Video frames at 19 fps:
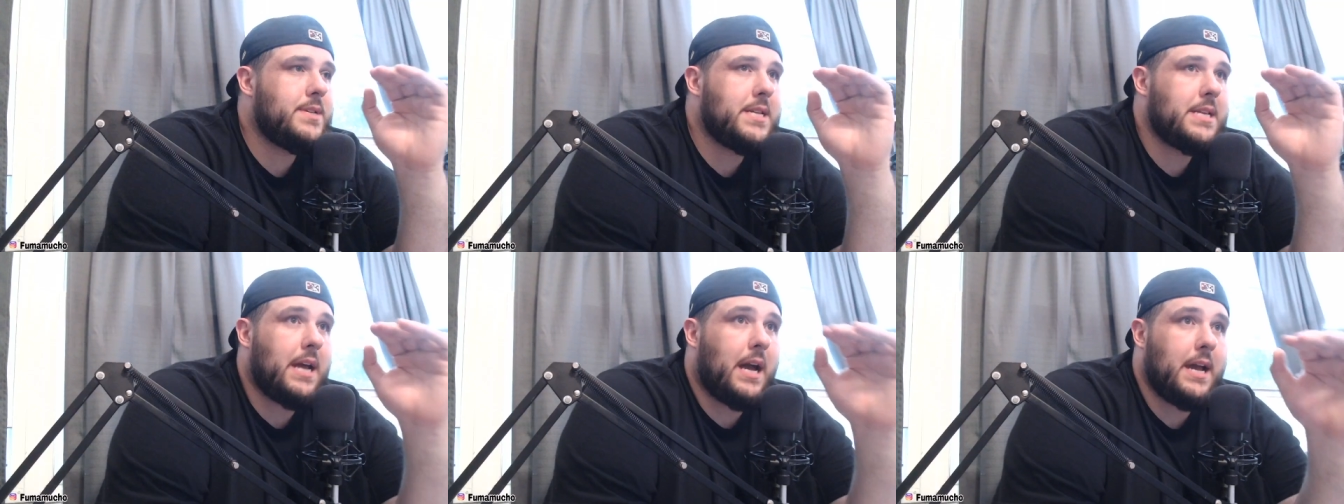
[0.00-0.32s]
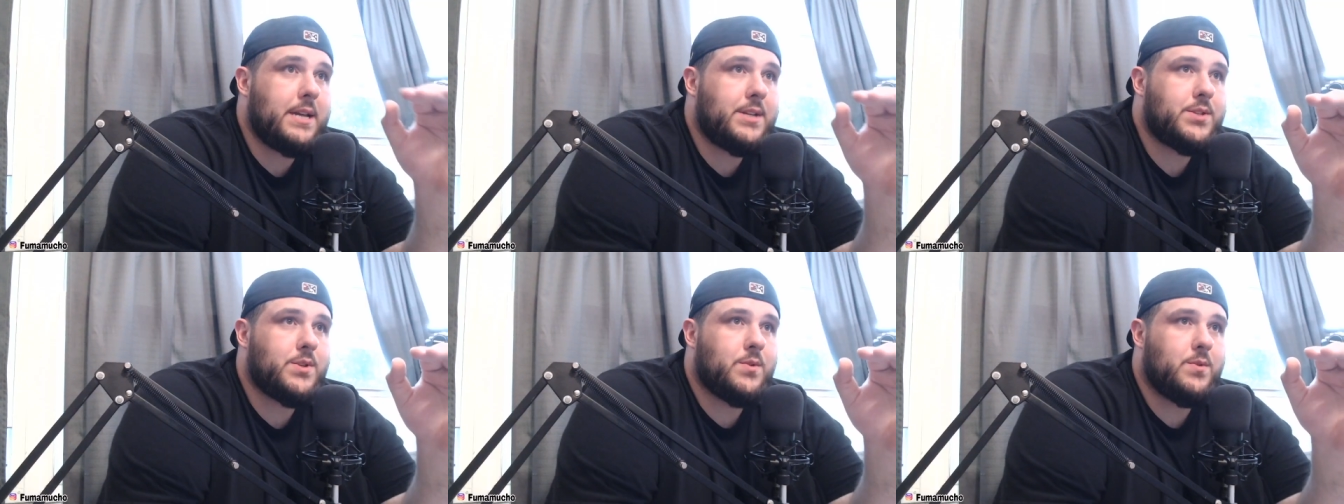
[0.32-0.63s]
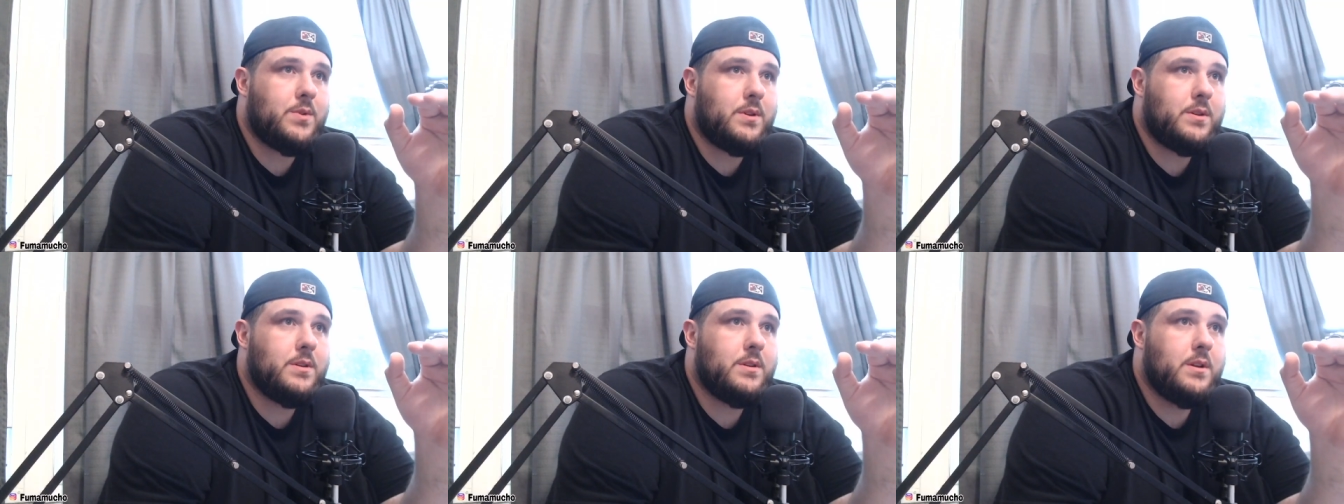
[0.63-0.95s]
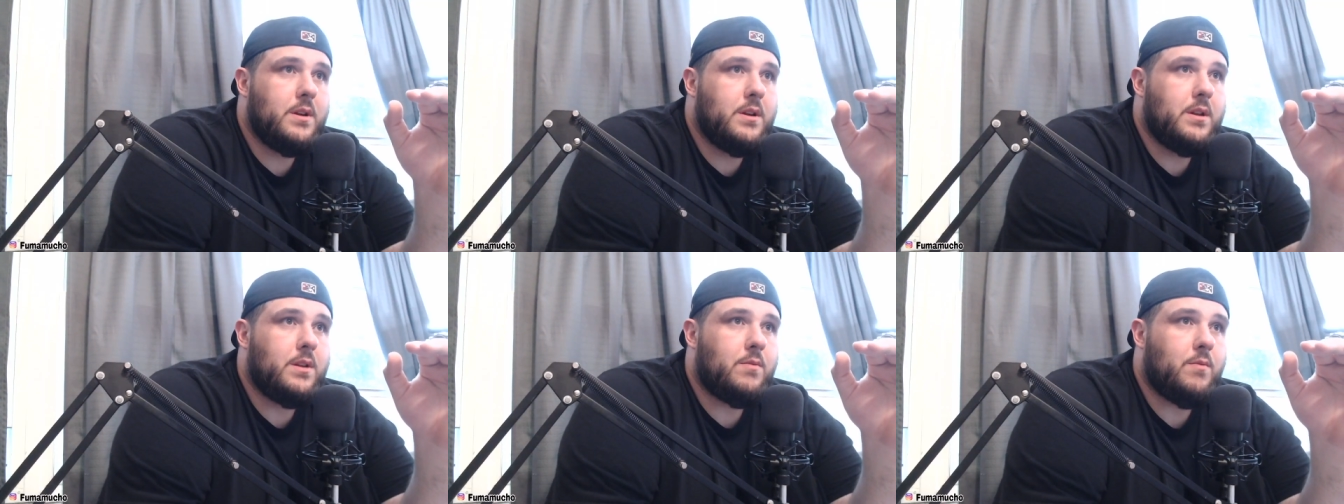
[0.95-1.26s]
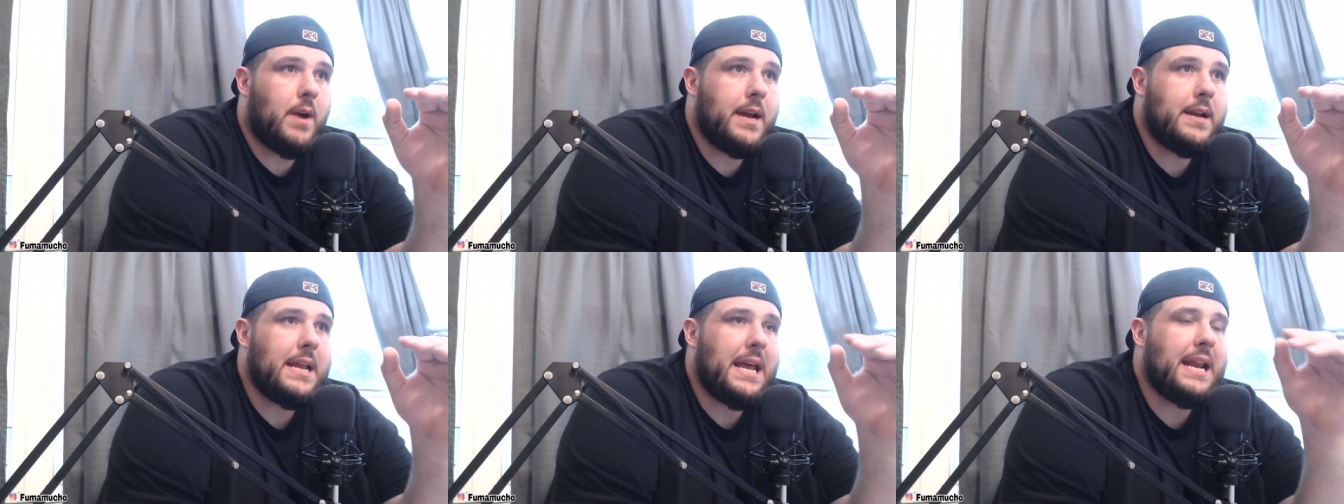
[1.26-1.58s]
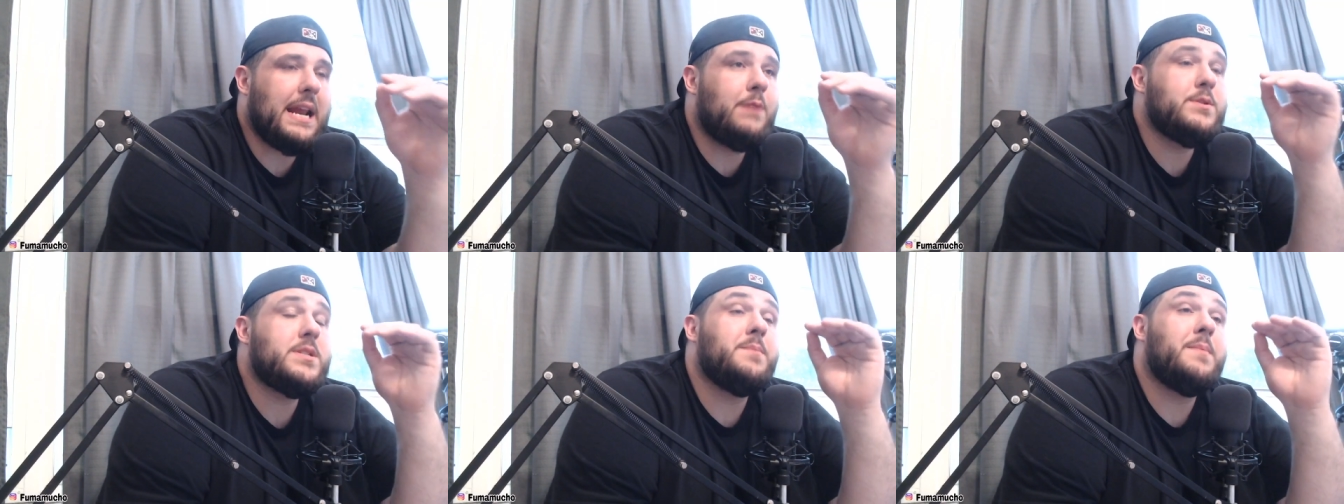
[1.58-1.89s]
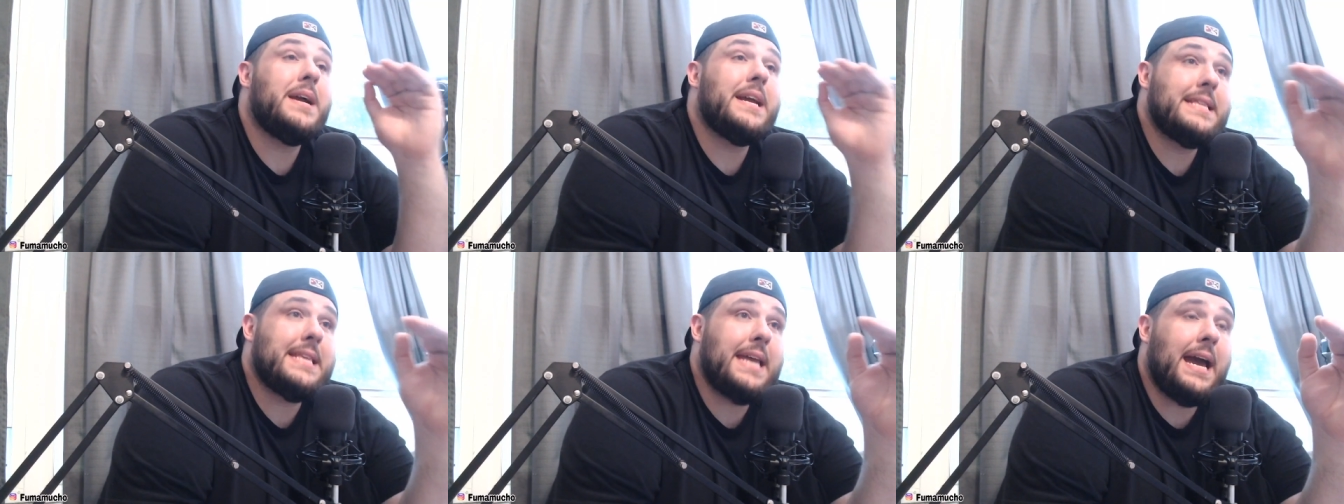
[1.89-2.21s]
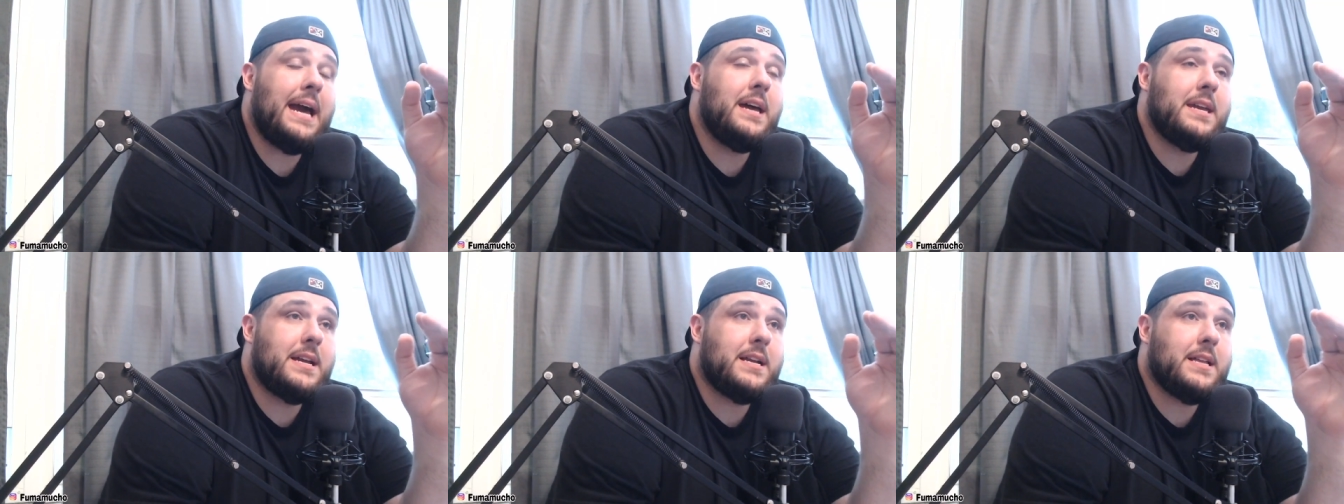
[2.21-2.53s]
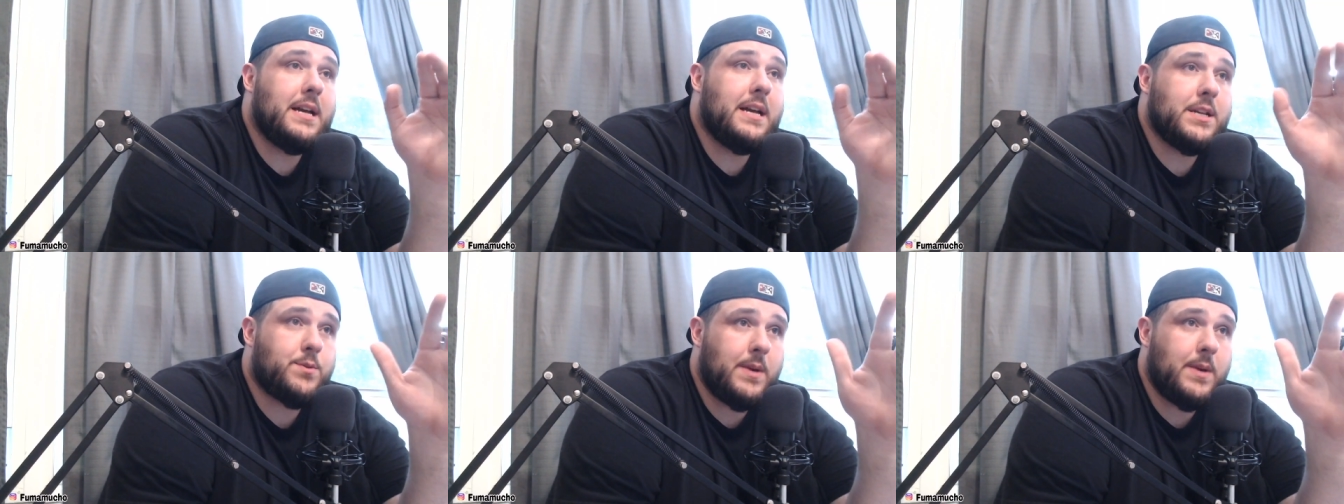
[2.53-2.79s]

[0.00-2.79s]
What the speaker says: in high school, right? And I was in my Italian class.